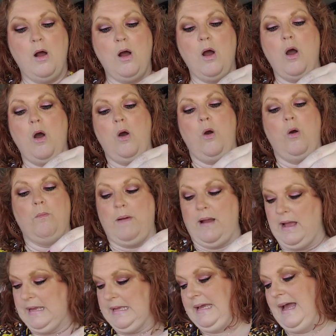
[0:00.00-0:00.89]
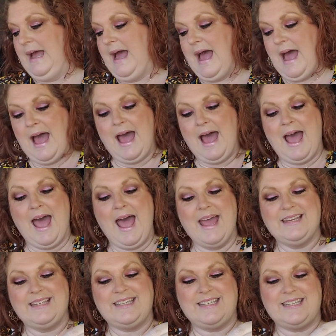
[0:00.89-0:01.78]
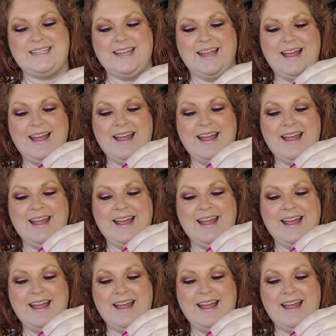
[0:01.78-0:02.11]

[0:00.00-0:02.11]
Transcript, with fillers: Oh my gosh.